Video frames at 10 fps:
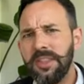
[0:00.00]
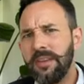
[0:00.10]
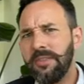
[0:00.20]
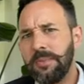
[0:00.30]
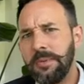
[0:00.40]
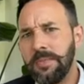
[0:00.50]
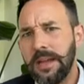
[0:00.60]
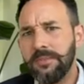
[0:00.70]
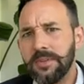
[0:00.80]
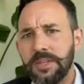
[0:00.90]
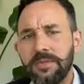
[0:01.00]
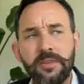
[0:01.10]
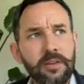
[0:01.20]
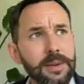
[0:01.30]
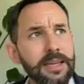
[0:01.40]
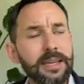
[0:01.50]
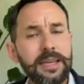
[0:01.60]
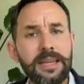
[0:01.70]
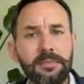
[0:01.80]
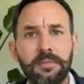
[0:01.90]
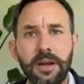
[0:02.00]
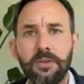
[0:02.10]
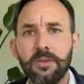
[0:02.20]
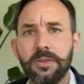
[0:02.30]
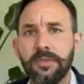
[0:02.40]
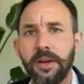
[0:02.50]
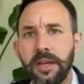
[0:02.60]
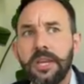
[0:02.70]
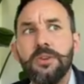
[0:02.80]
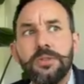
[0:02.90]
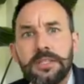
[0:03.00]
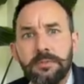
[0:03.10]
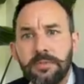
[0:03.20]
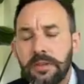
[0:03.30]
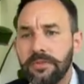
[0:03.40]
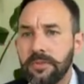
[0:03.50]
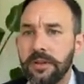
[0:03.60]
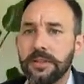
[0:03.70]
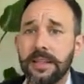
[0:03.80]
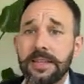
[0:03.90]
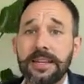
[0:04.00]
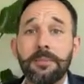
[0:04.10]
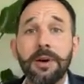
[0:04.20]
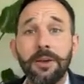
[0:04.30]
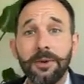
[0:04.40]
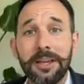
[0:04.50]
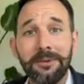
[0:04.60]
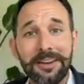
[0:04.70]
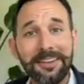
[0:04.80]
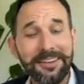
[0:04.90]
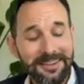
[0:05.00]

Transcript: they're flipping painful. So if you've ever been eaten by a horsefly, huge sympathy for you. So that's how my week went.